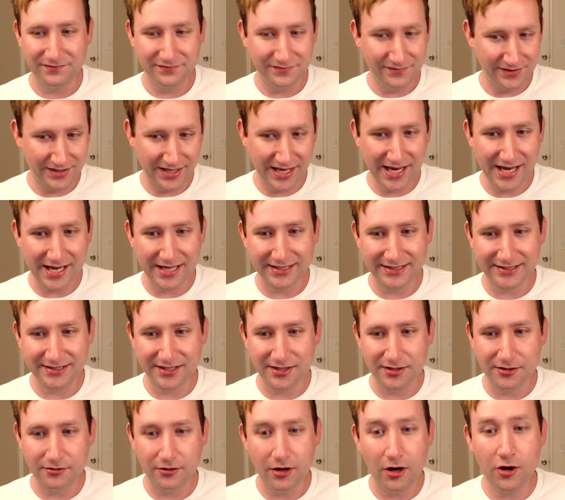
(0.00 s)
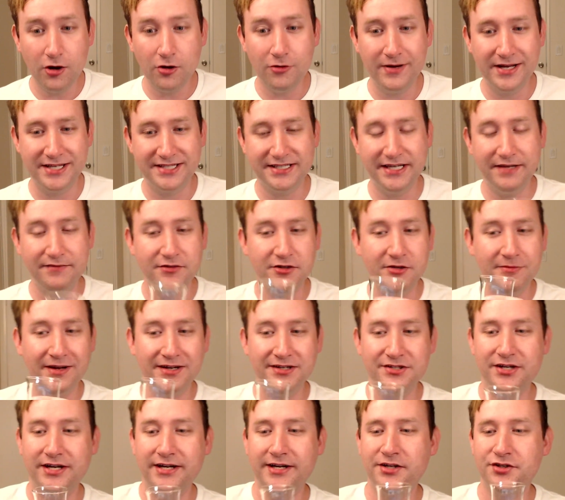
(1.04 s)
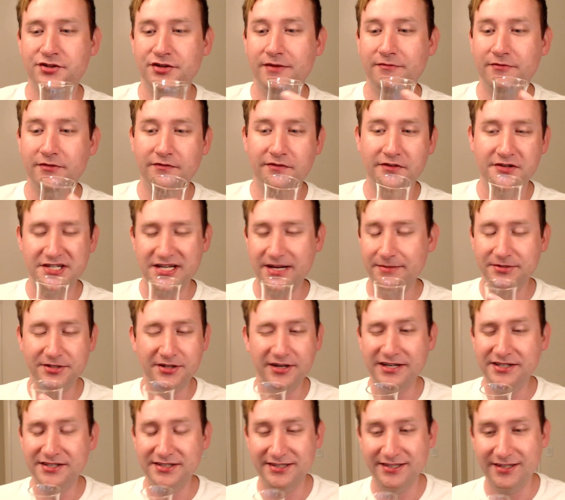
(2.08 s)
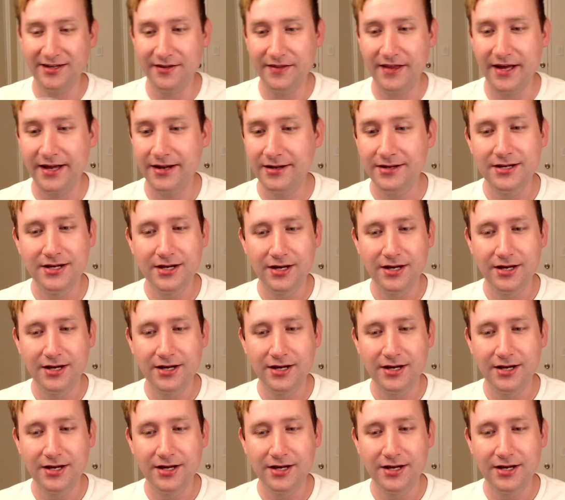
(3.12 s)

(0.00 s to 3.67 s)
Yeah, so, oh, wait, Steven, you're about to try Country Ham for the first time. Sorry, I just saw that.